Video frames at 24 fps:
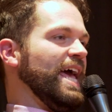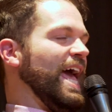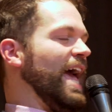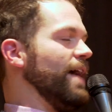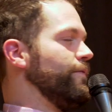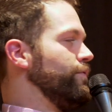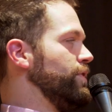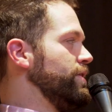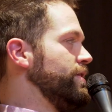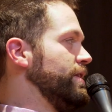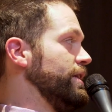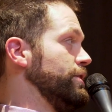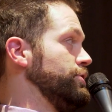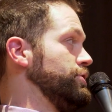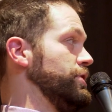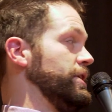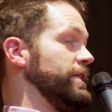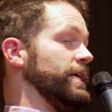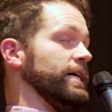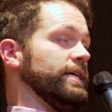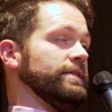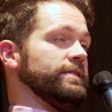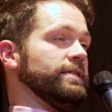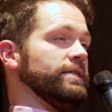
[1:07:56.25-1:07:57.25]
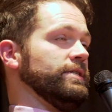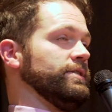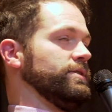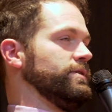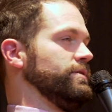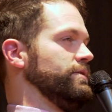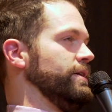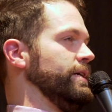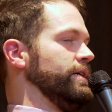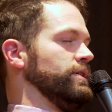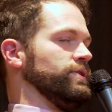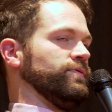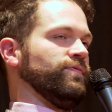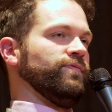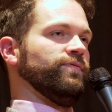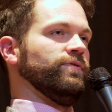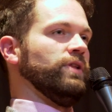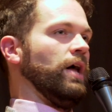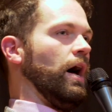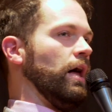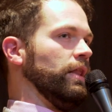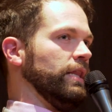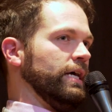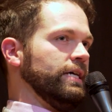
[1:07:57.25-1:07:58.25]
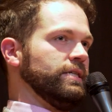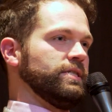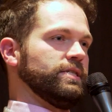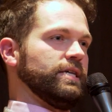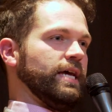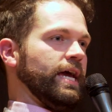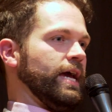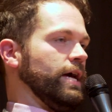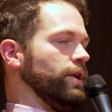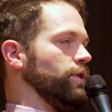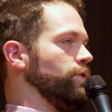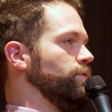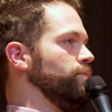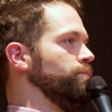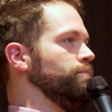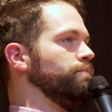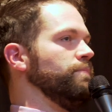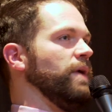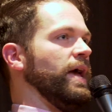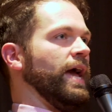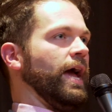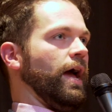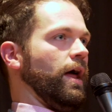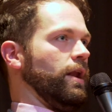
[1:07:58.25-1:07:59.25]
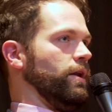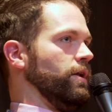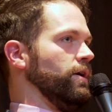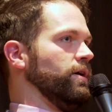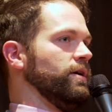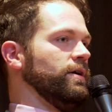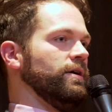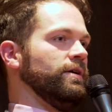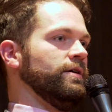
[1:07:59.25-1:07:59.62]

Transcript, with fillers: Everything she does is, is flawless and, and